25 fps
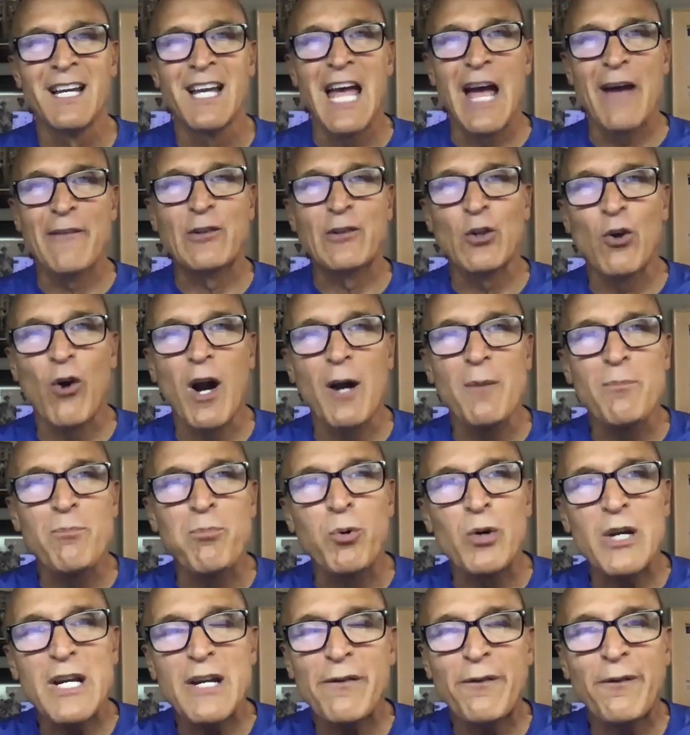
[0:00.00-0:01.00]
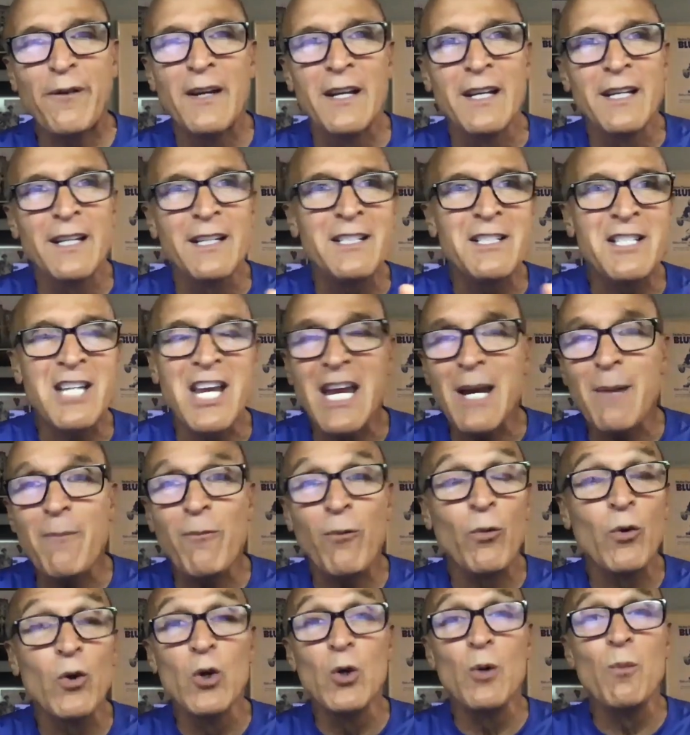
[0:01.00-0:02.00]
After our brief
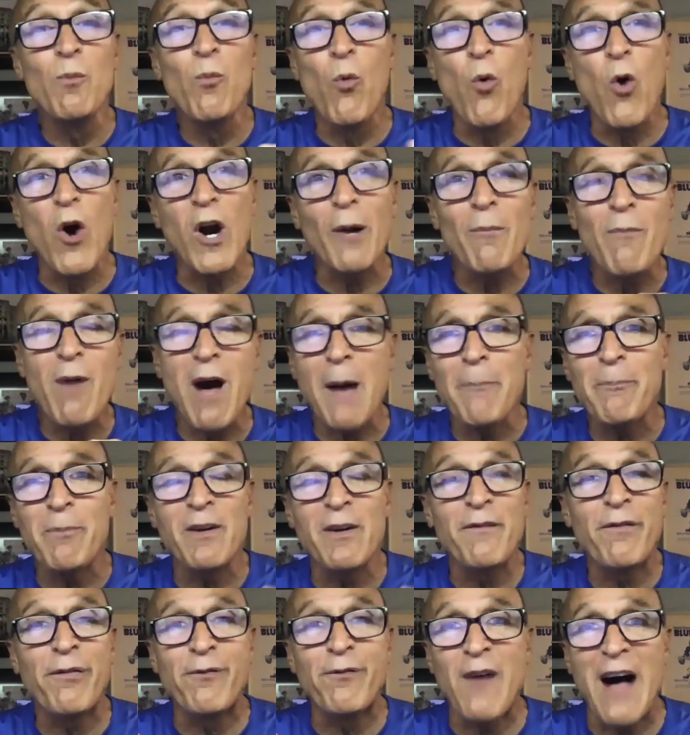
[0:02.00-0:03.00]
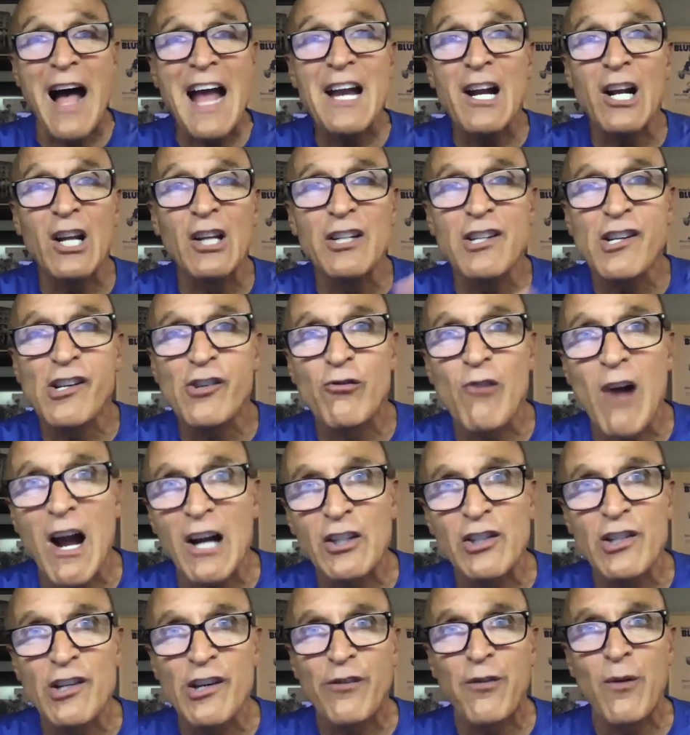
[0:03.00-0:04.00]
team room warm-up and final
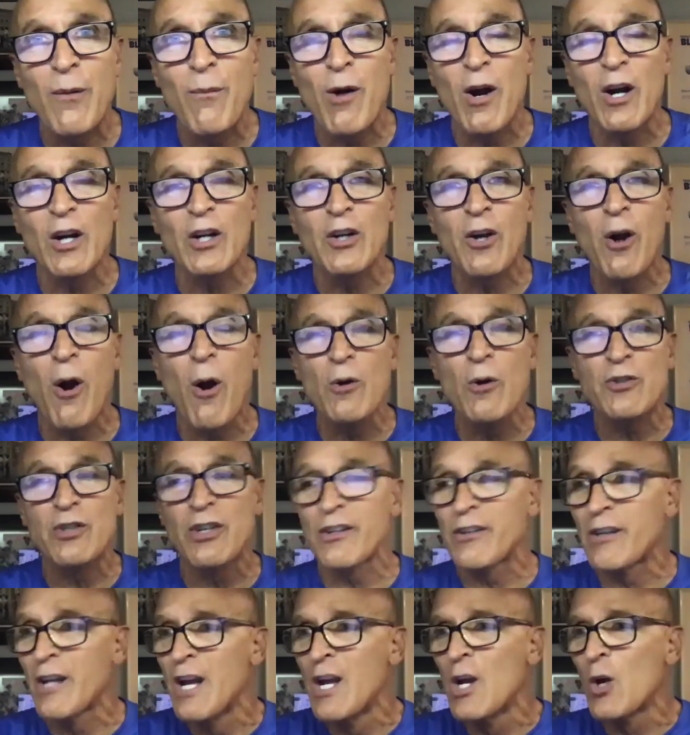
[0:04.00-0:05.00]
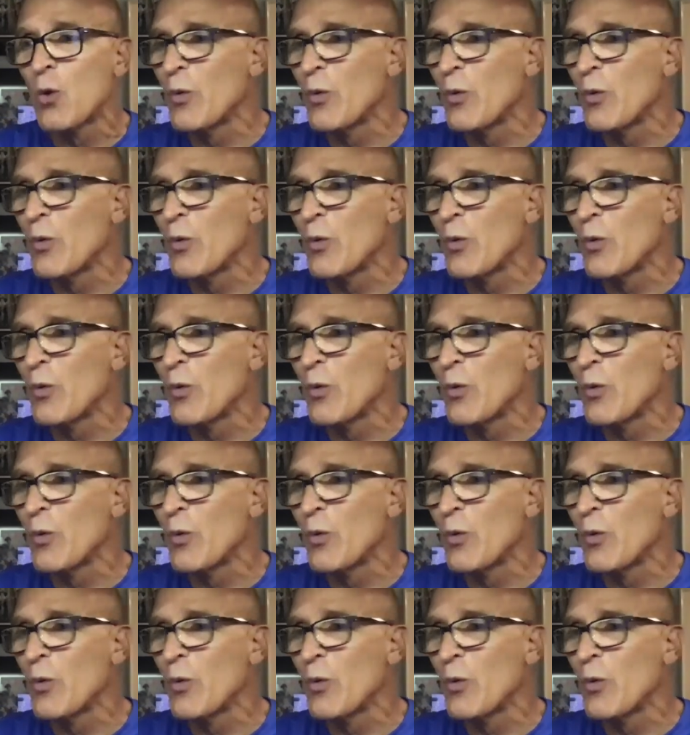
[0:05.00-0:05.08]
instructions from our coaches,